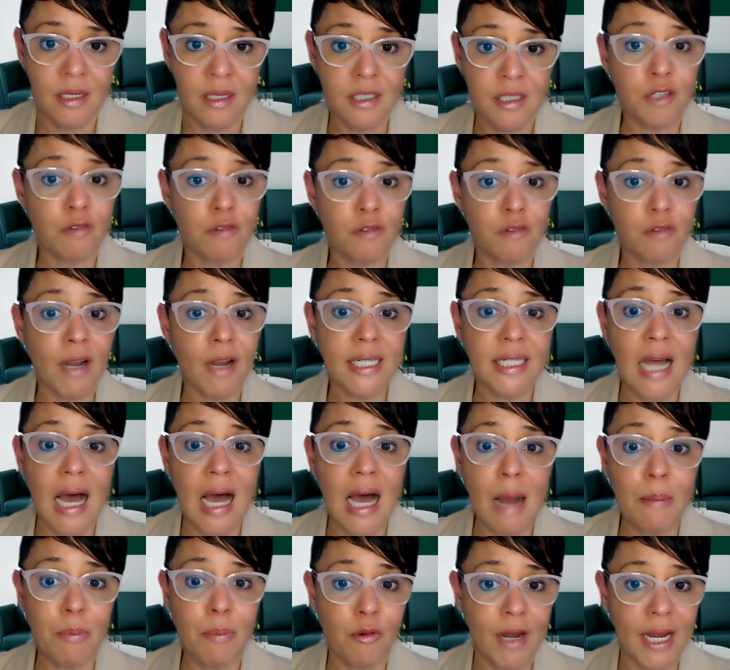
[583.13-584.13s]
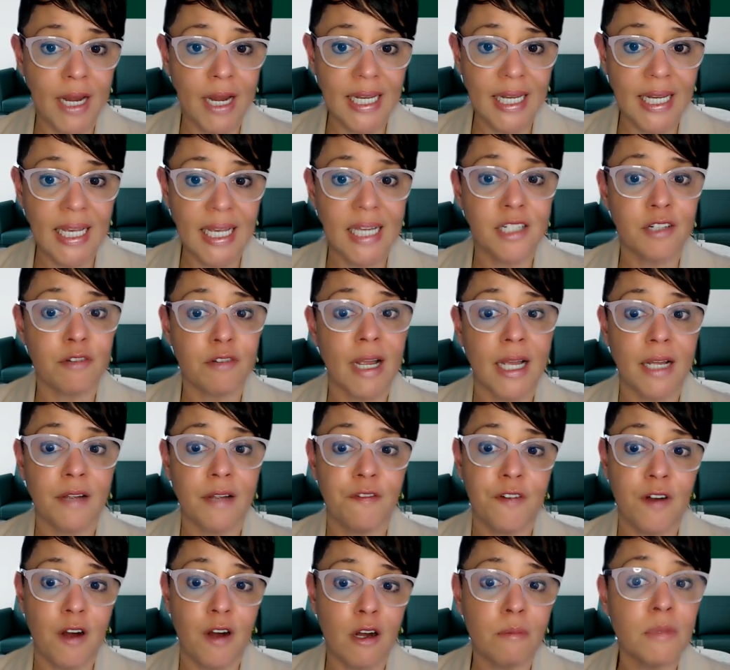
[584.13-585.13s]
direct operating and direct
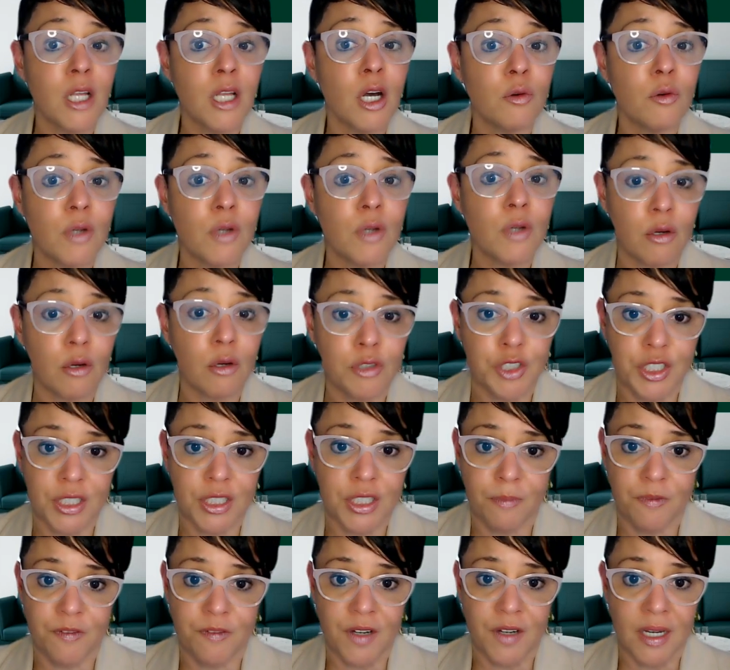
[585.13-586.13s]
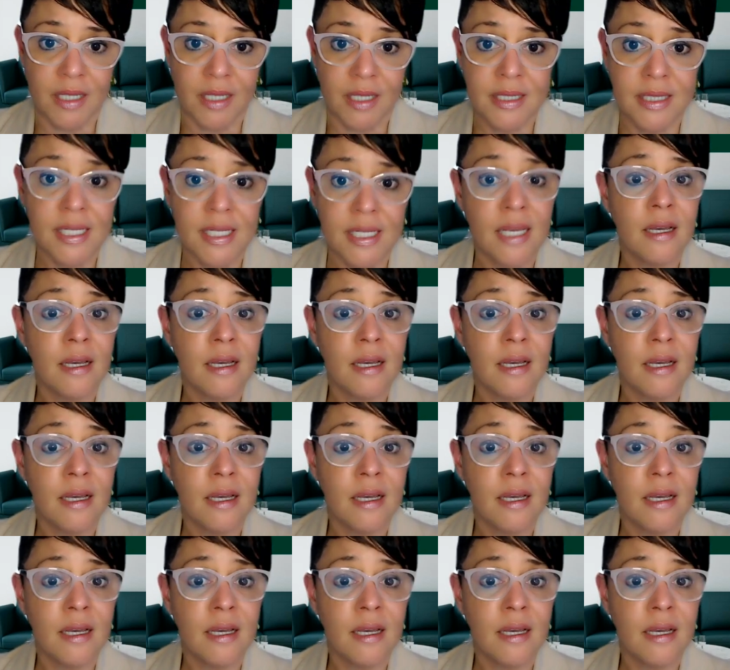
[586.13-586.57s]
farm loan ownership funds,